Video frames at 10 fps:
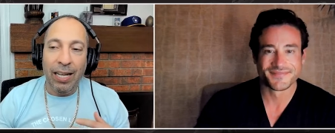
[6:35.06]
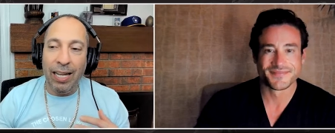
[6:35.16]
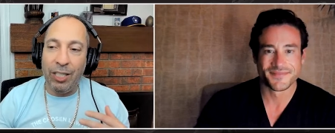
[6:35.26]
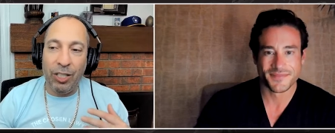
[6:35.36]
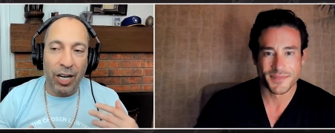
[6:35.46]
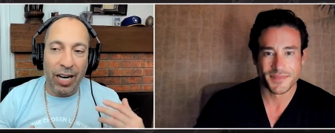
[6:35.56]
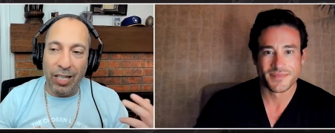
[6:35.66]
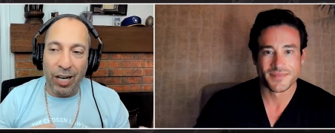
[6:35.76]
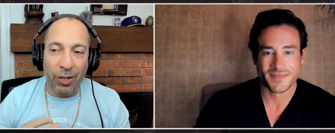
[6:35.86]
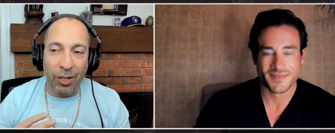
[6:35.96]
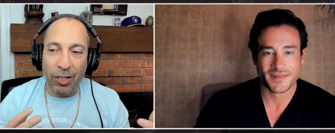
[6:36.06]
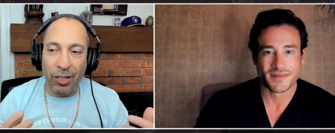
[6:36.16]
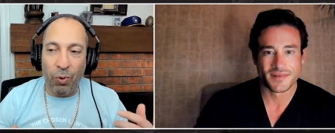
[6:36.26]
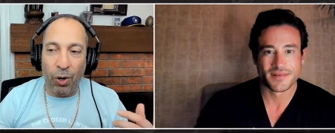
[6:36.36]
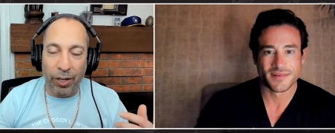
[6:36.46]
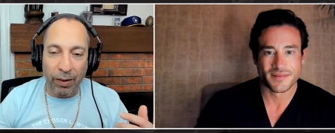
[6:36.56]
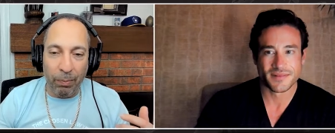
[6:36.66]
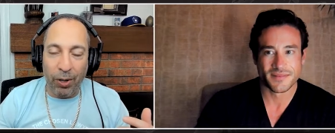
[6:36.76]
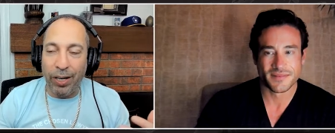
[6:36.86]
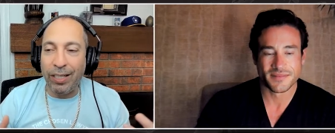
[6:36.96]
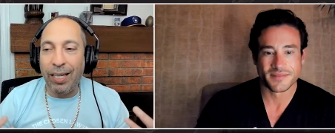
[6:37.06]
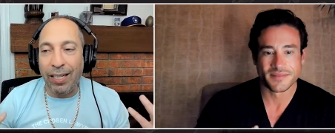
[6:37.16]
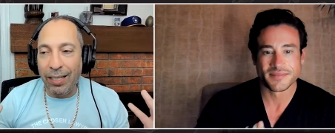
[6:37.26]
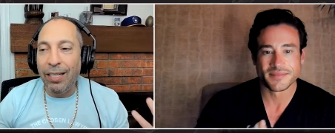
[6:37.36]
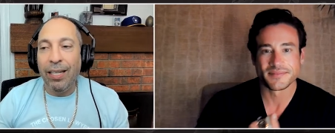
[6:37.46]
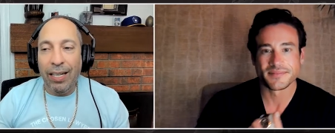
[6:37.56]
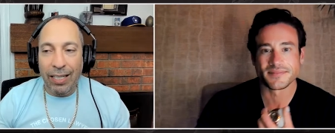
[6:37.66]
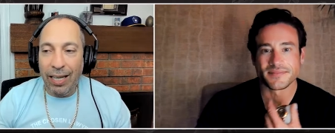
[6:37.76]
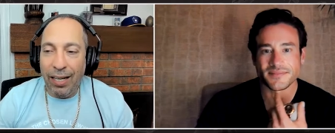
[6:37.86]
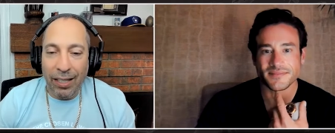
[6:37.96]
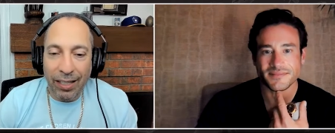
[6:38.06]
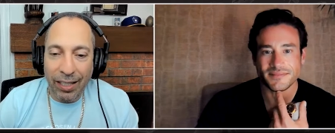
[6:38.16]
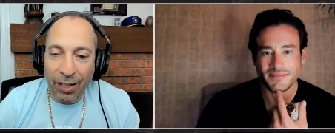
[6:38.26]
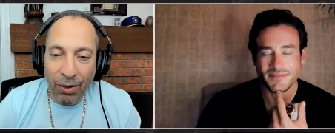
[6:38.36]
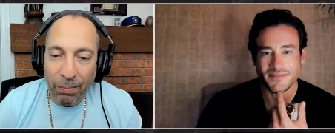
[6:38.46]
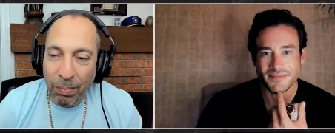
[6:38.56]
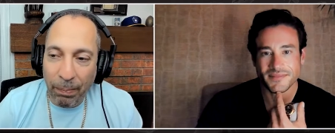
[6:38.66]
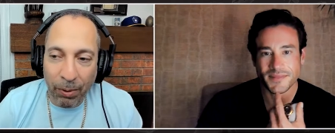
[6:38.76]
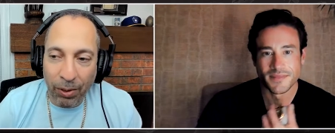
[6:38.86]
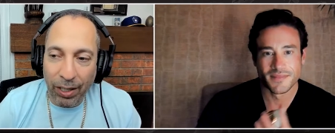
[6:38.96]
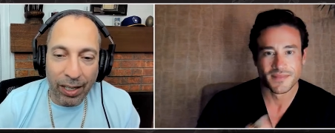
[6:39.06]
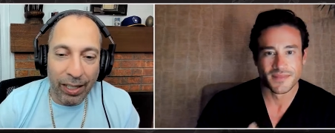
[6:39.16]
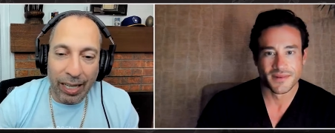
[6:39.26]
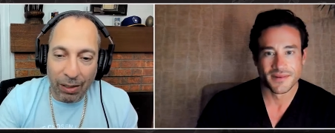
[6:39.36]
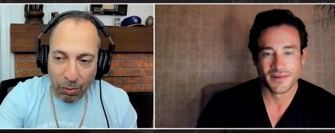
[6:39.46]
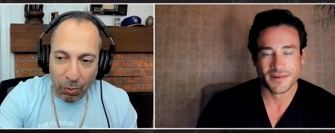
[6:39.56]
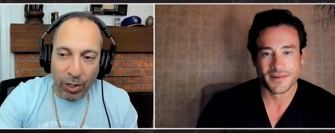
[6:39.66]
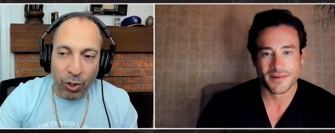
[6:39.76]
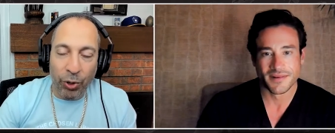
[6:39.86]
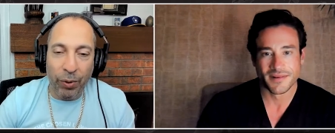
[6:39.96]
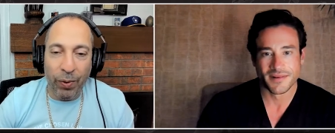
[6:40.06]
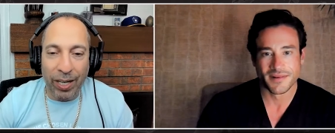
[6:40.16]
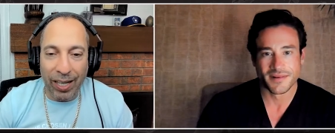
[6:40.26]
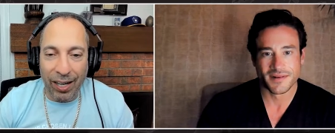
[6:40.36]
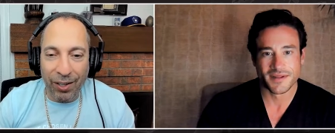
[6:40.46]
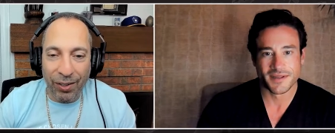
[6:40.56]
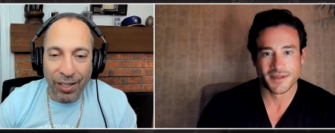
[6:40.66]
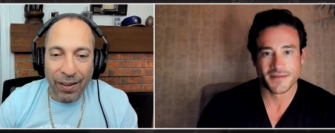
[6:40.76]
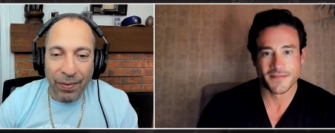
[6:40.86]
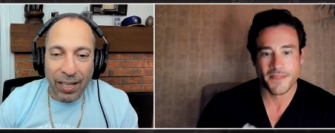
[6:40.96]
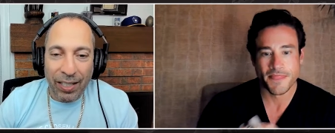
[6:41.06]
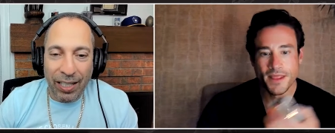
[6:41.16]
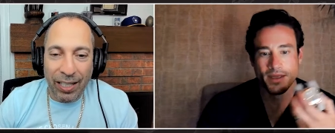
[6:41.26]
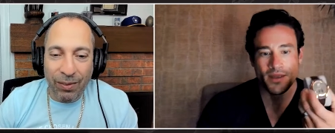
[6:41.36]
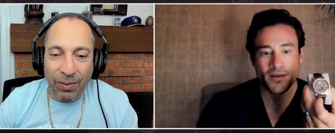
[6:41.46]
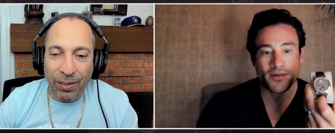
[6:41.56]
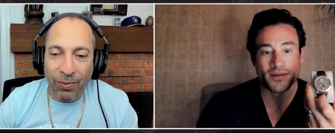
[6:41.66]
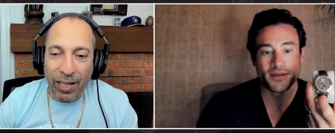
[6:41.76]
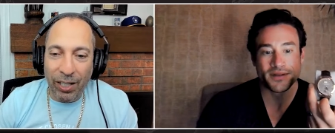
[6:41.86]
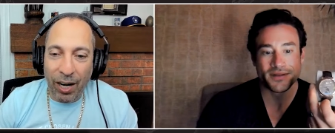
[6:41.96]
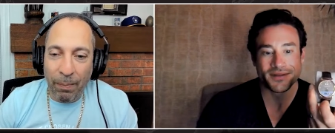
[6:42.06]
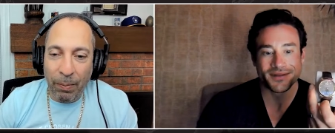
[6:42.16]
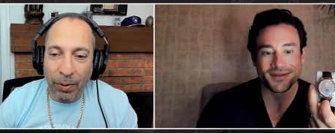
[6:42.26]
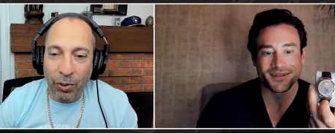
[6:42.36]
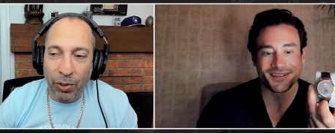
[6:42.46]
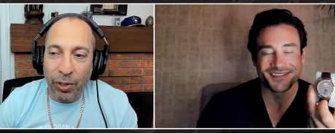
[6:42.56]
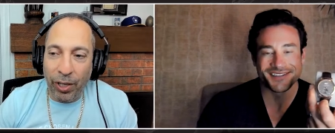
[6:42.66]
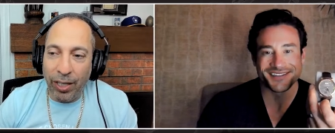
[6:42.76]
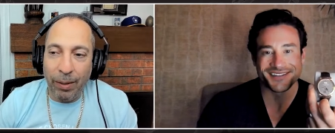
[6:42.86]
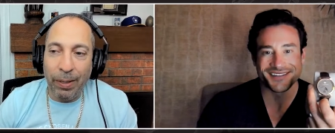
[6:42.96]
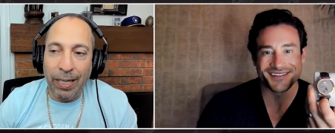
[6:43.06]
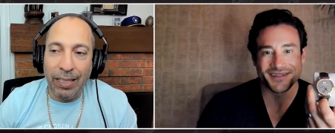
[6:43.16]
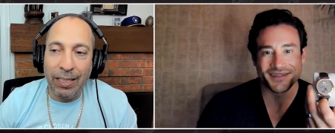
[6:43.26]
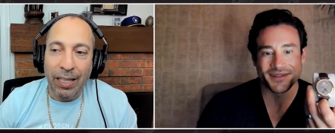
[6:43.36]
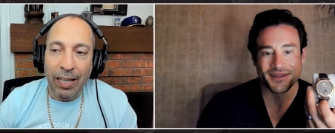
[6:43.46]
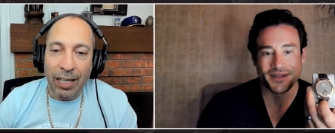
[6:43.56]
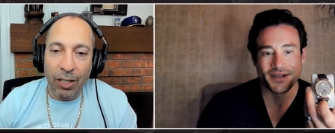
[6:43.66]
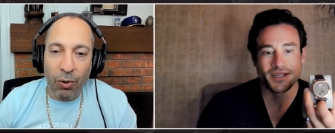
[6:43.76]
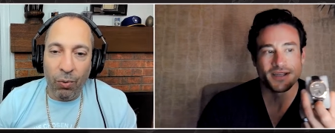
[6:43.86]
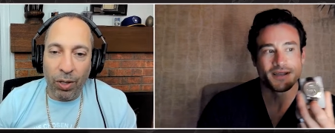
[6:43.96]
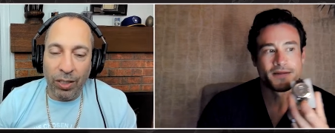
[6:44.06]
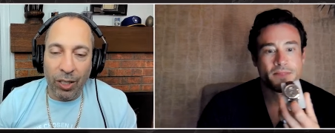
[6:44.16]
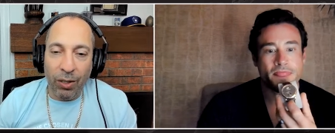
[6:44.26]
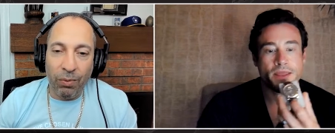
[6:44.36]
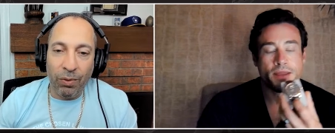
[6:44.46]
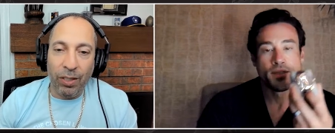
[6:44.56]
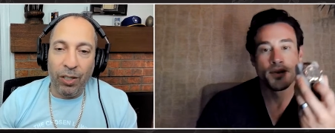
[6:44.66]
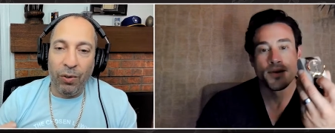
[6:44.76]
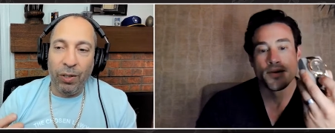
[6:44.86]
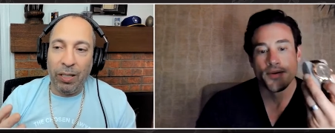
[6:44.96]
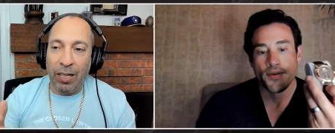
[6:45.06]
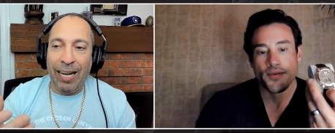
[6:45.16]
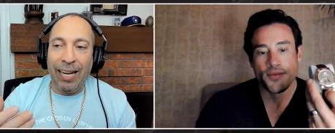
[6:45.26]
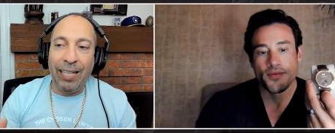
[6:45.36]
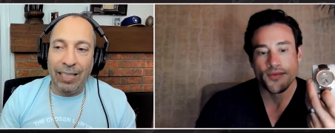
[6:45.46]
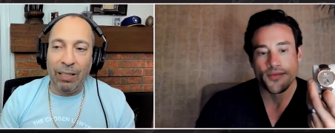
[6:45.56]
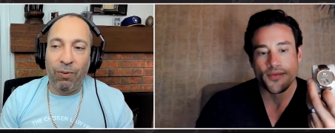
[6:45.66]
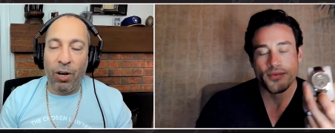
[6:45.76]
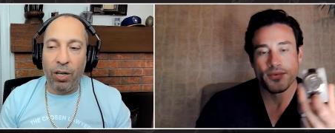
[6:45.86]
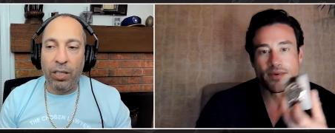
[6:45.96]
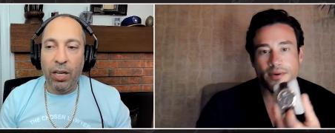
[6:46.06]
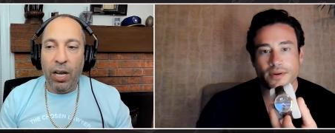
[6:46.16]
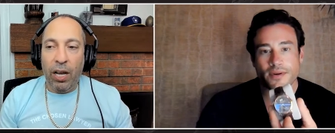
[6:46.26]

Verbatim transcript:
Speaker 1: Let's change how the, the quality of the product and yeah, you know, people uh, that the one you're holding right now. See, it's it's funny. A lot of people don't know Lange, but it's you know Lange. consider you know tell us as far as